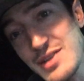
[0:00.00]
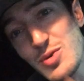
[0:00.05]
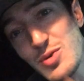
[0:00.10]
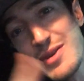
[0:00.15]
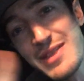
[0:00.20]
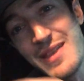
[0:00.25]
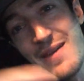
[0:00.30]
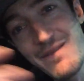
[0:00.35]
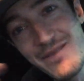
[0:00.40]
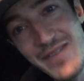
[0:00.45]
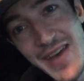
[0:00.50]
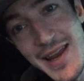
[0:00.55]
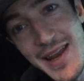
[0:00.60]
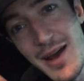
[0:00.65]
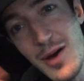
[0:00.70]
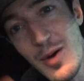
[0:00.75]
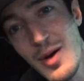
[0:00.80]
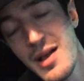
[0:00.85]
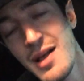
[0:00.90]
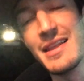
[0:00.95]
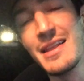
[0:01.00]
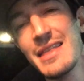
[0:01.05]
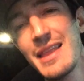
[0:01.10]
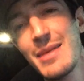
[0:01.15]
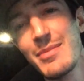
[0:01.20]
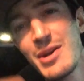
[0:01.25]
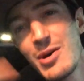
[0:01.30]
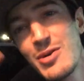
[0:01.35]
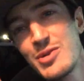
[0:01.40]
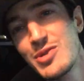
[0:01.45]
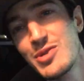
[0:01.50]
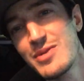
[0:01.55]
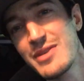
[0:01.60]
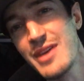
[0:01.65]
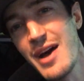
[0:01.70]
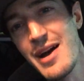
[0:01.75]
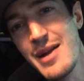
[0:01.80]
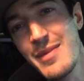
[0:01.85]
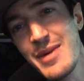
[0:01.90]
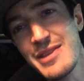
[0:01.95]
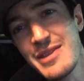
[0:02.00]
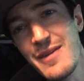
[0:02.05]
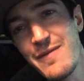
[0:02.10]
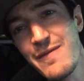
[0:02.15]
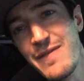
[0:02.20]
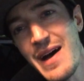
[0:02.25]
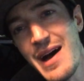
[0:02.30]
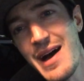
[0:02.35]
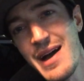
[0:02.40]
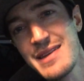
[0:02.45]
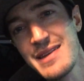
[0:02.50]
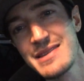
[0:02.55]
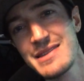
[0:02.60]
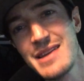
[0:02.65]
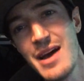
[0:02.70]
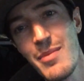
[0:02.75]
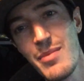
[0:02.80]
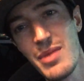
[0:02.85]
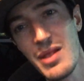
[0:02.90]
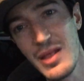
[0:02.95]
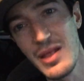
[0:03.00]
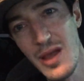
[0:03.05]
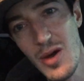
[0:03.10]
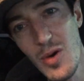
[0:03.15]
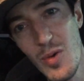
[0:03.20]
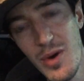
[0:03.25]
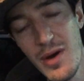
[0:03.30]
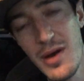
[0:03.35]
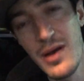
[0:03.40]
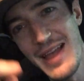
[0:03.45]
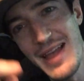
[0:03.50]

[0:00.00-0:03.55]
enjoyed the video. Let me know what you thought about the finds down below,